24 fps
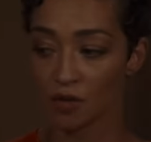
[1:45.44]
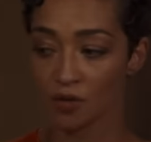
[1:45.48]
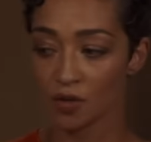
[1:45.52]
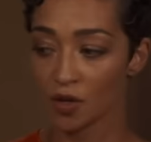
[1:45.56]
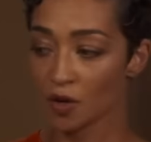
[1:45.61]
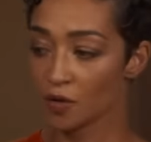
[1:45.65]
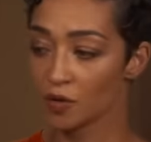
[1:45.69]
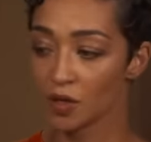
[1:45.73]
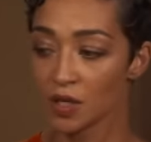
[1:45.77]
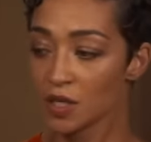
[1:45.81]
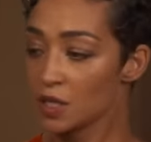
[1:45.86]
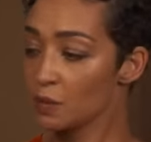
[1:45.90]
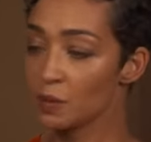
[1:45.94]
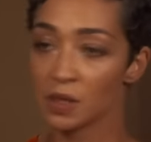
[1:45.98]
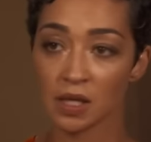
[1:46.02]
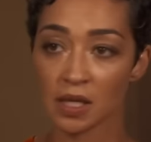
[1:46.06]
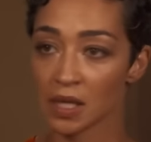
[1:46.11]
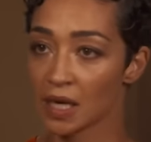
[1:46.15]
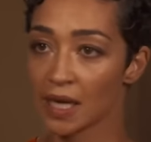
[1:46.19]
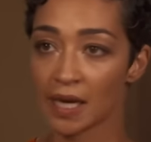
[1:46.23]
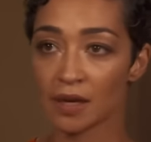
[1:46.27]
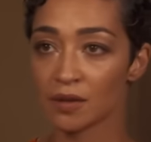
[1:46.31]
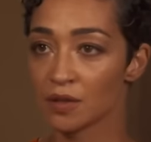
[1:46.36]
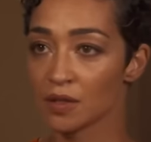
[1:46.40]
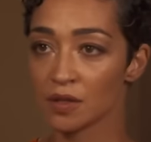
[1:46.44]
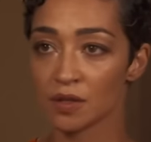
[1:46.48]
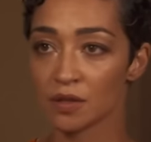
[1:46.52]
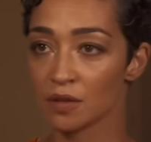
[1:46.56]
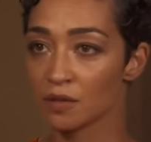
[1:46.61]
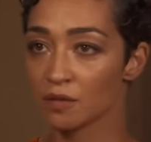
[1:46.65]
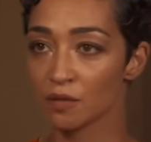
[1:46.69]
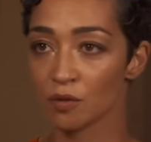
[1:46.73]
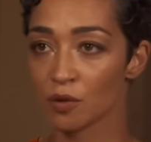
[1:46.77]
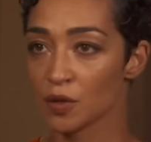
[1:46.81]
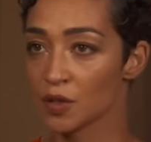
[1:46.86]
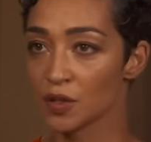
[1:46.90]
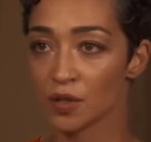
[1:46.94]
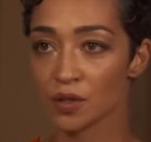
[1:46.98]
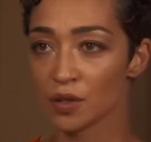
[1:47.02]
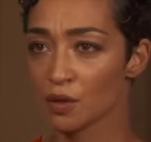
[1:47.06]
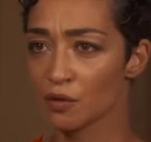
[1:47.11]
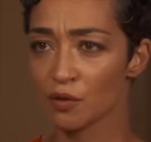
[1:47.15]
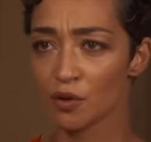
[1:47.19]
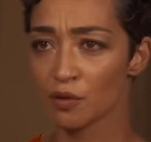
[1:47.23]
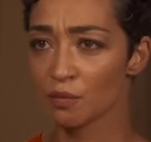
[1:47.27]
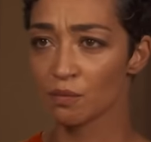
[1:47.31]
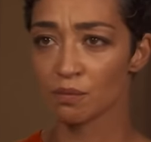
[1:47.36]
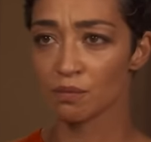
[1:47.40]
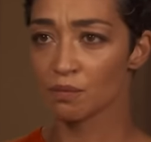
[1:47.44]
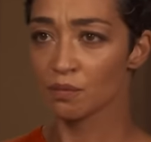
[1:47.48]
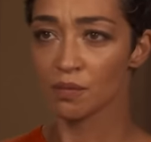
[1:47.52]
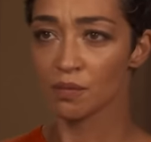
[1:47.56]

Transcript: you don't need to be the loudest voice in the room.